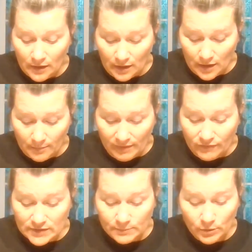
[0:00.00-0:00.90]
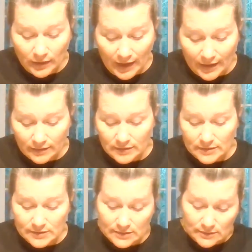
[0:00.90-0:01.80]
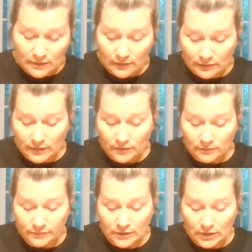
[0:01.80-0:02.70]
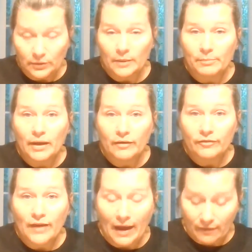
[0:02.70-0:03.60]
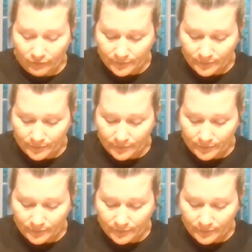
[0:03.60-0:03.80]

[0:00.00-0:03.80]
and visible light is a little, above half.